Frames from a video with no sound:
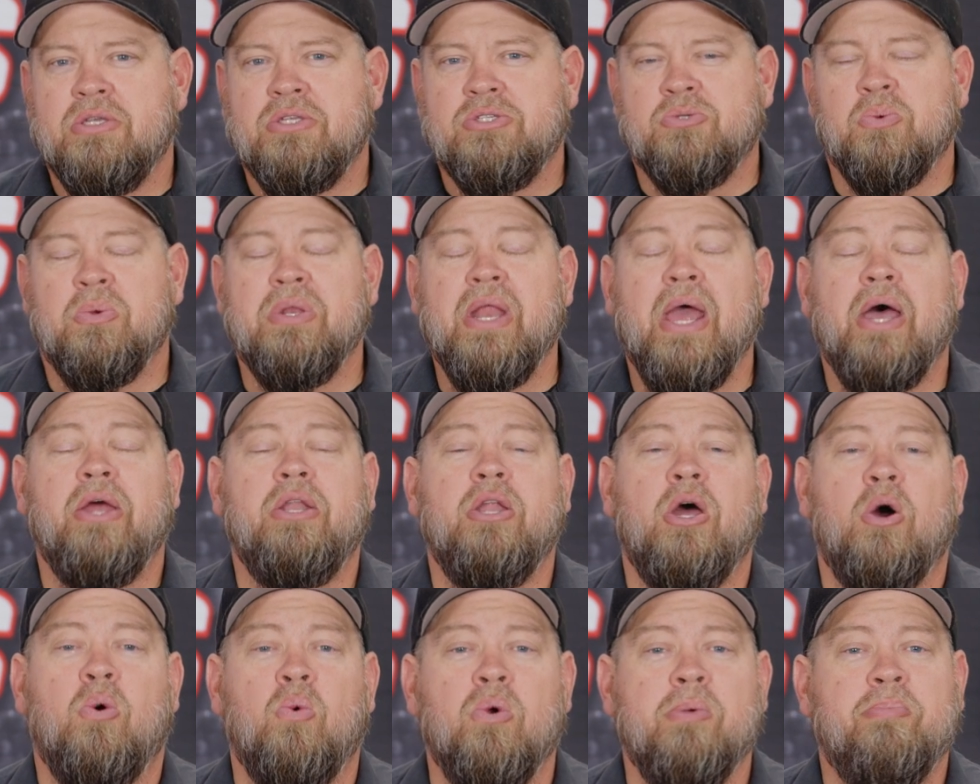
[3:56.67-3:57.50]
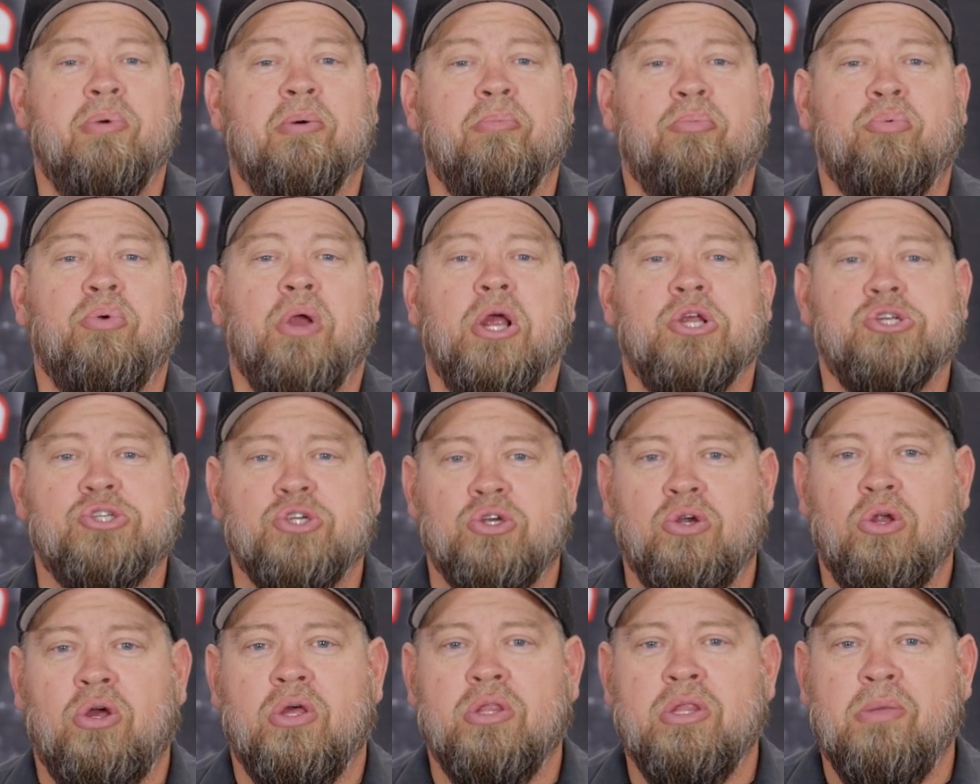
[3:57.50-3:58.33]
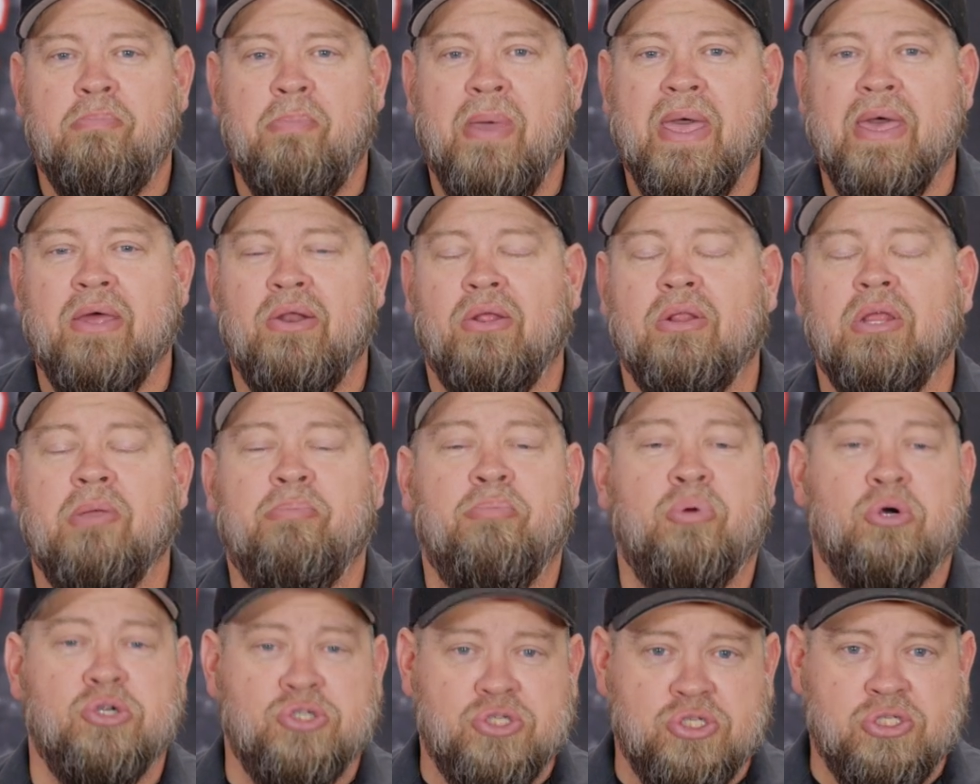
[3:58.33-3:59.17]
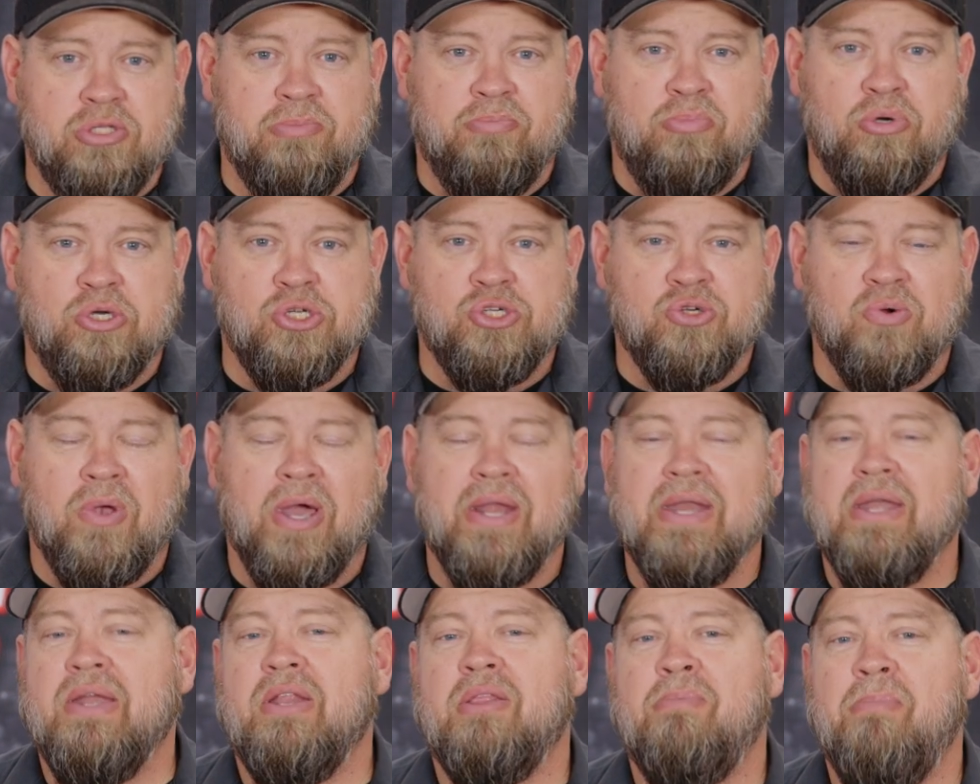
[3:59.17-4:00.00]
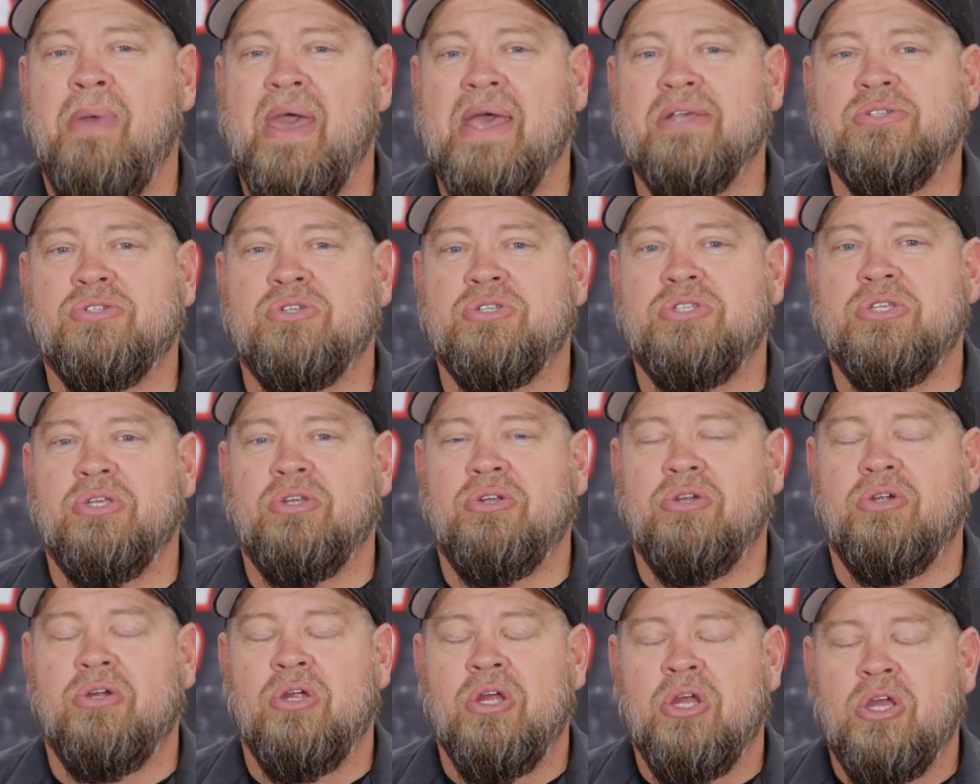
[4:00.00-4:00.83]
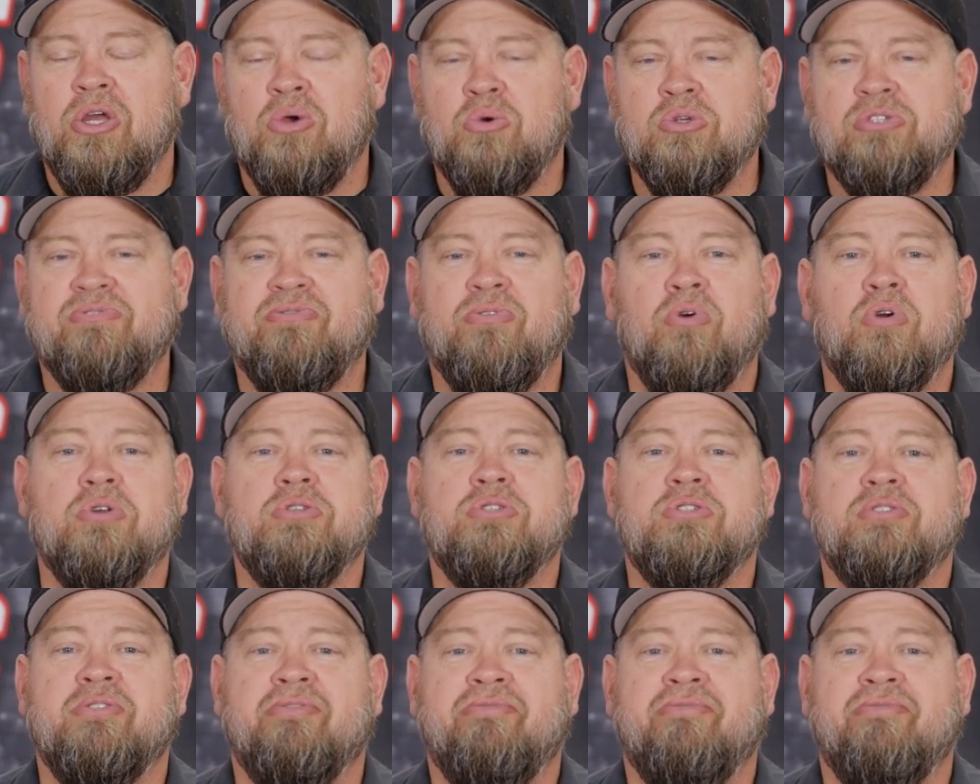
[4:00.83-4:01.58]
So we now know when we put pressure on the pedal, it pushes the push rod into the master cylinder, which forces